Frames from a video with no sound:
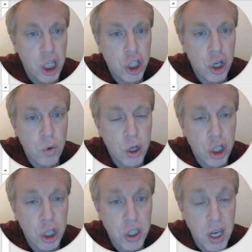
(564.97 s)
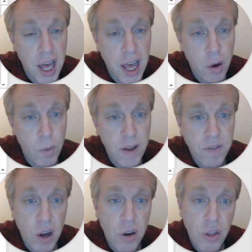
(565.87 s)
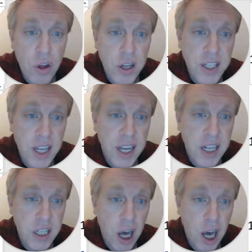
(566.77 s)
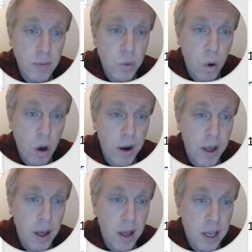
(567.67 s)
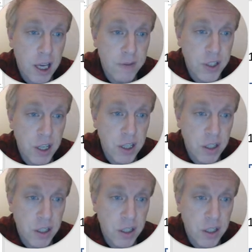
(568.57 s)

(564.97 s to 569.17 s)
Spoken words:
So just like we've done 13 times 1 gives us